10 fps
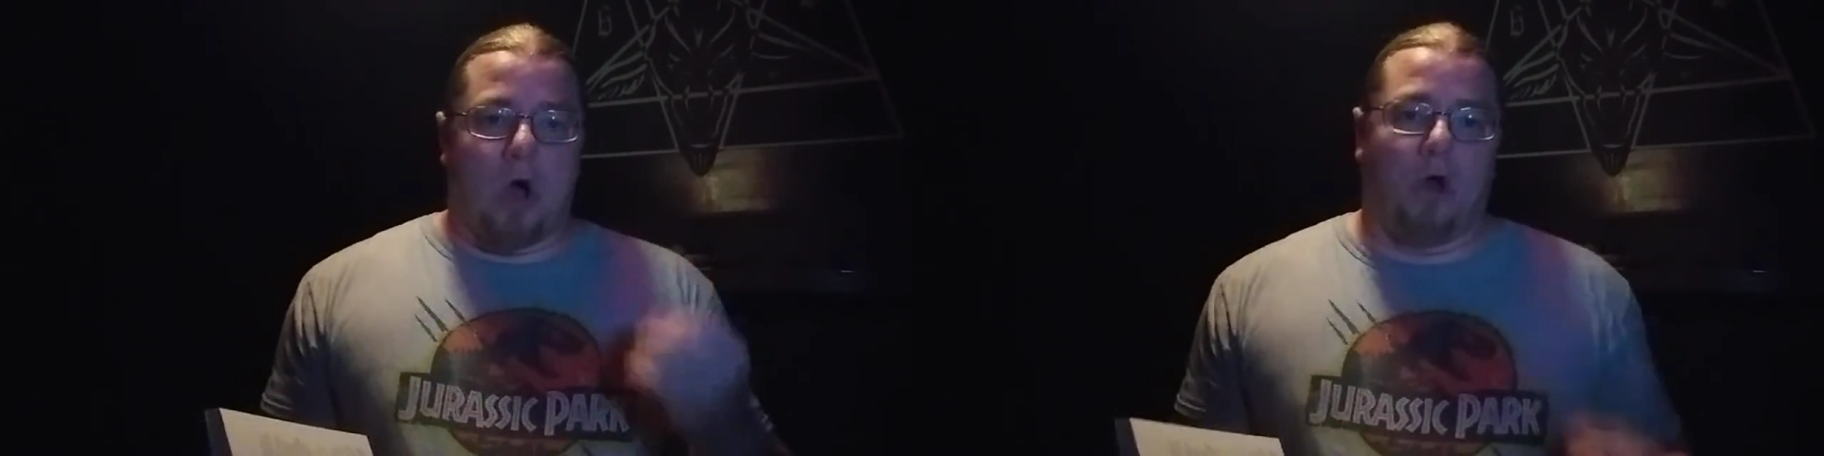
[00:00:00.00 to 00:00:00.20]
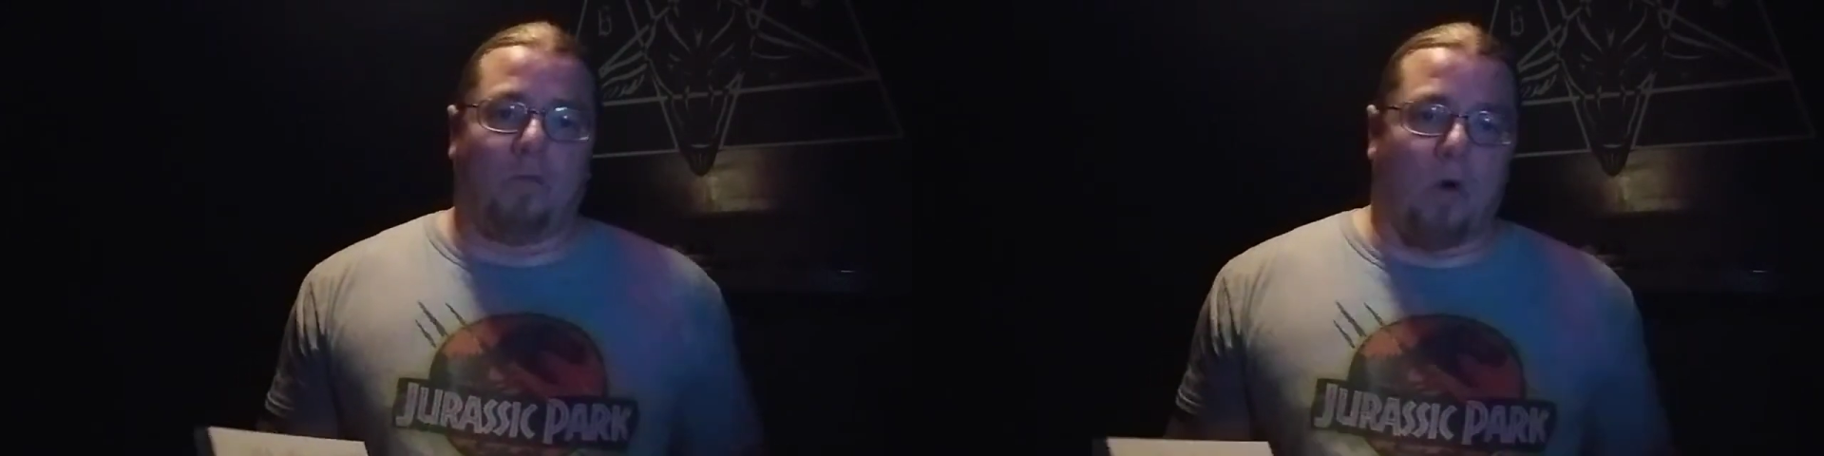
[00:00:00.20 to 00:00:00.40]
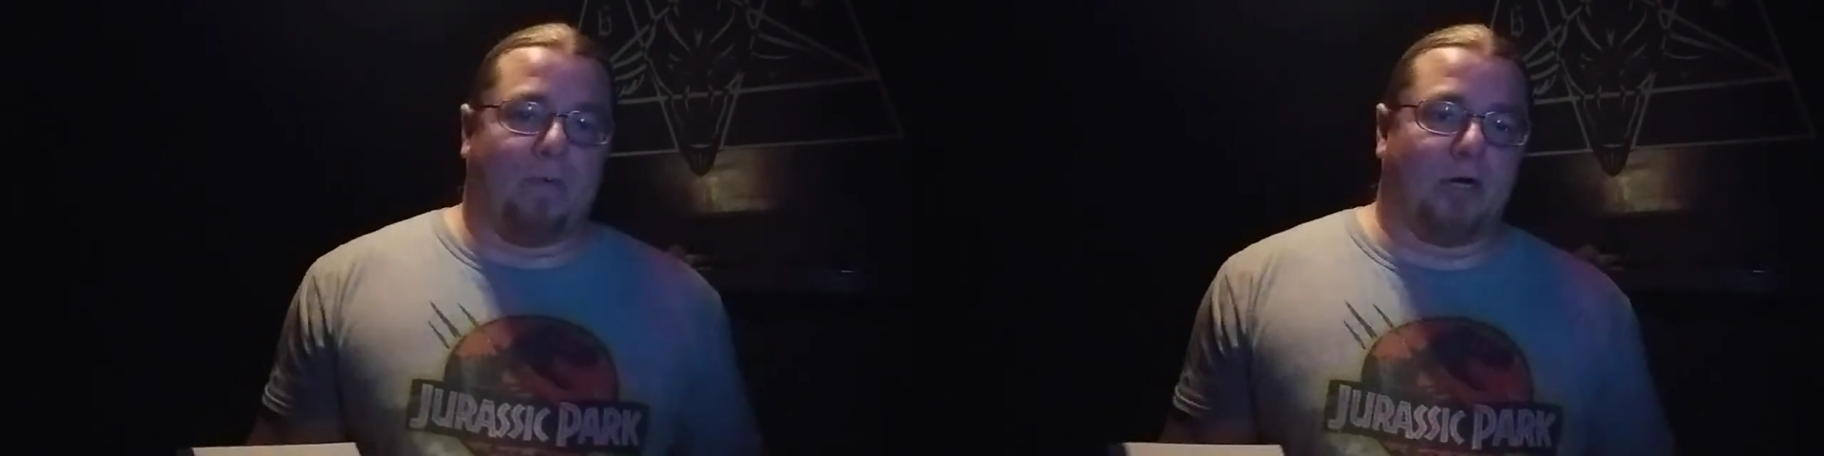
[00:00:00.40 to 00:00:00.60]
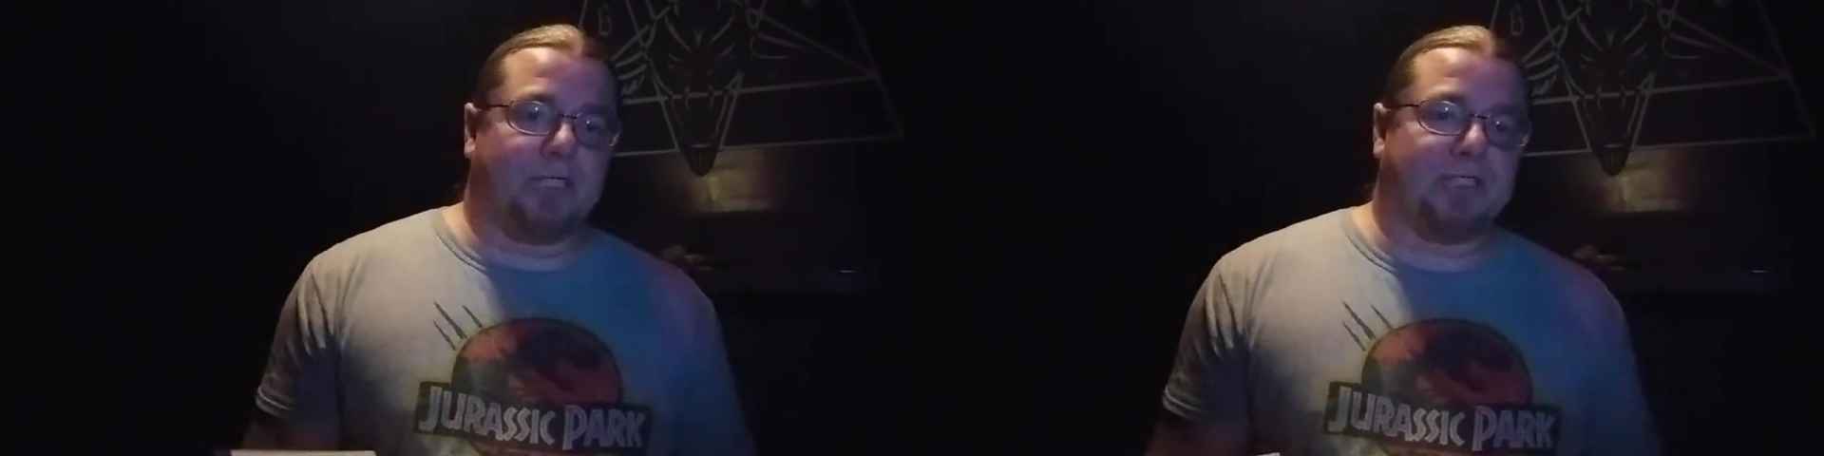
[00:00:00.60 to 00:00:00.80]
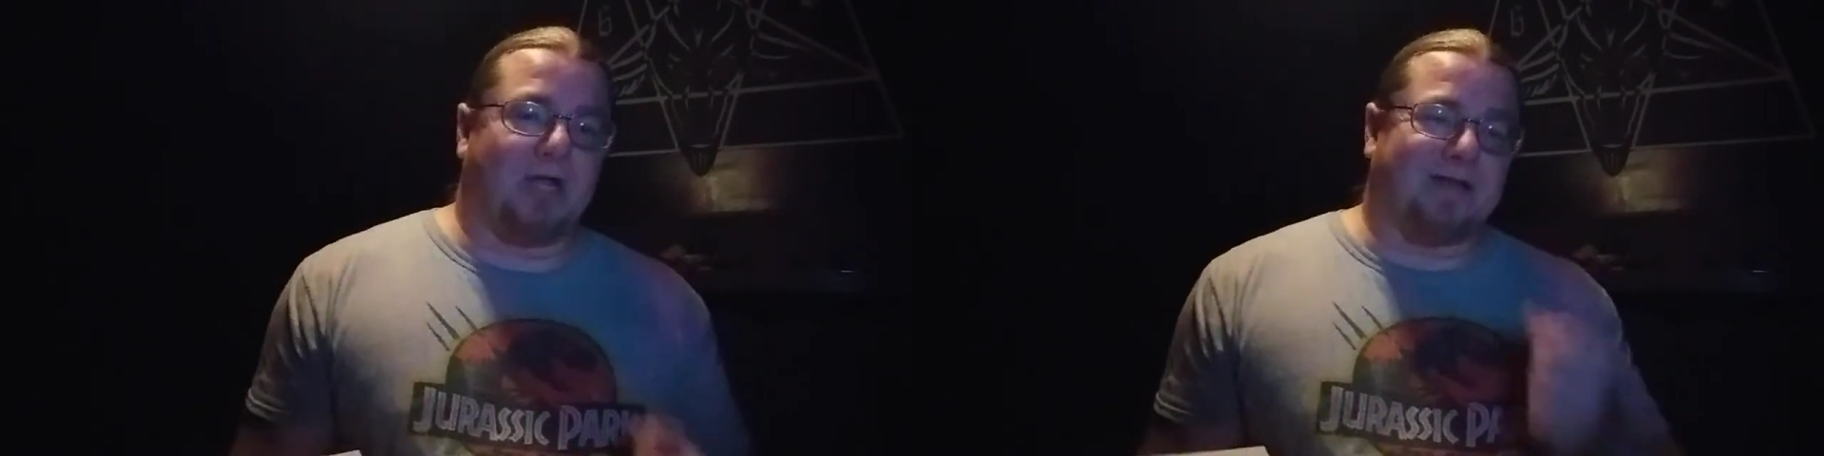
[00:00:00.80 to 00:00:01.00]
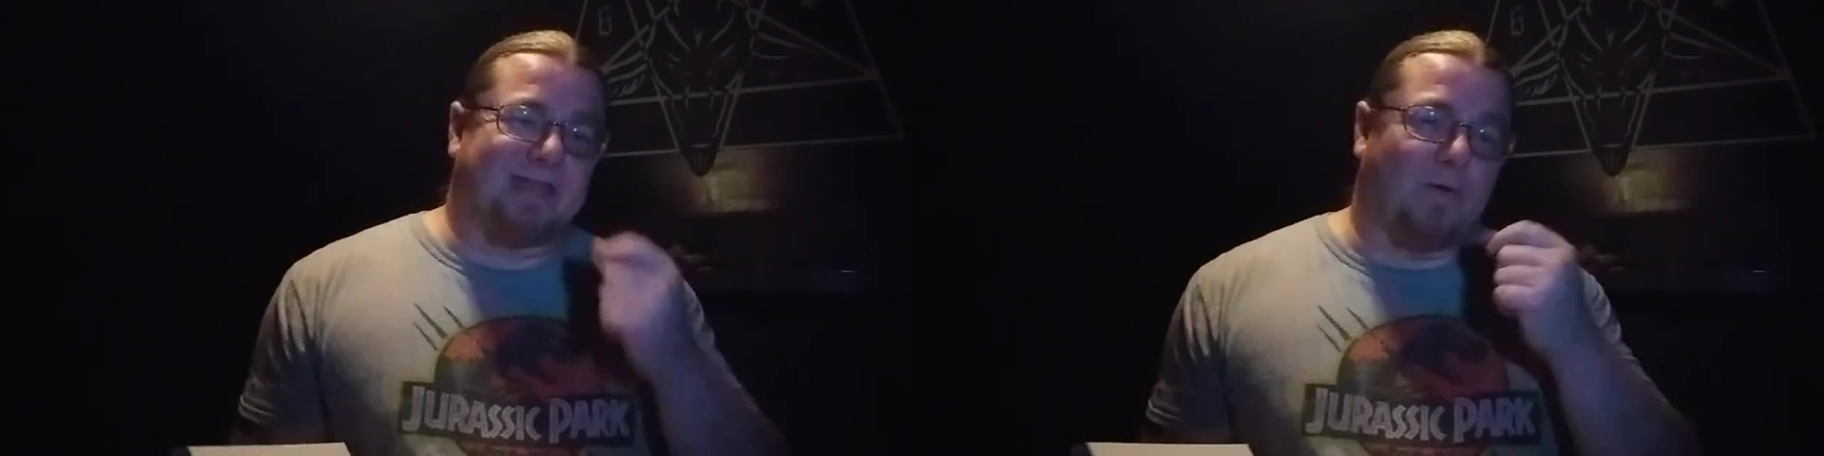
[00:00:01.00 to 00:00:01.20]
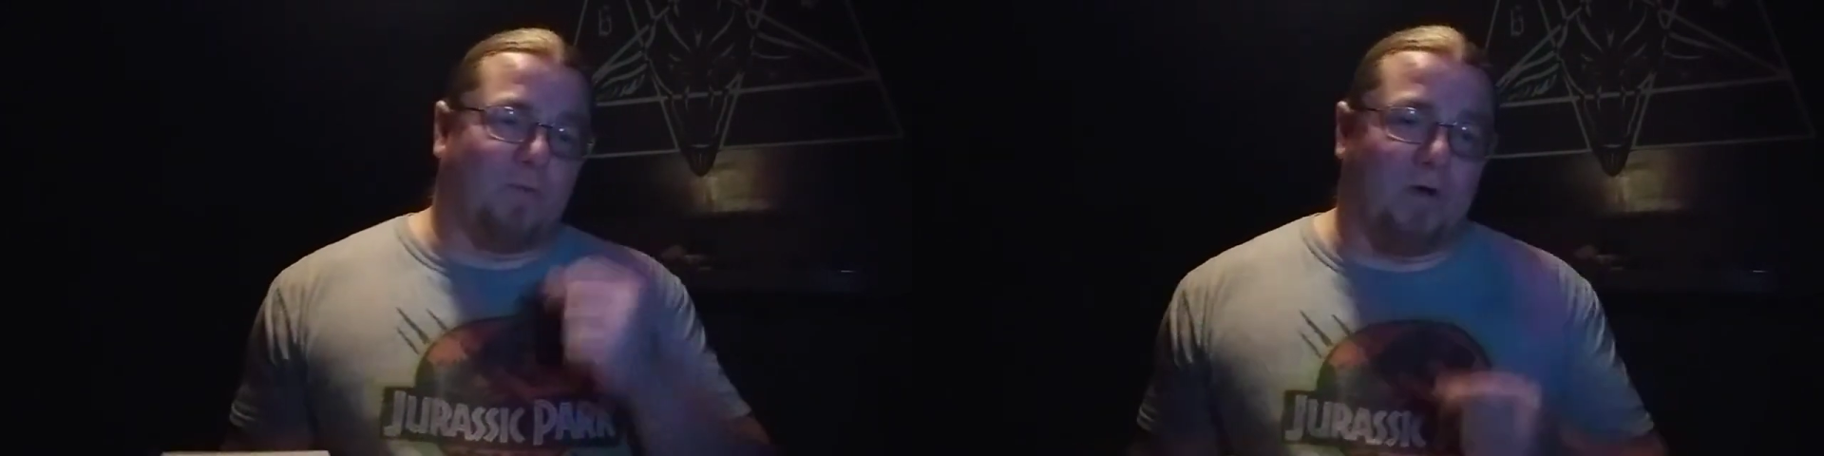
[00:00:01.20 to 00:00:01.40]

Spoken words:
on World Purchase Knock that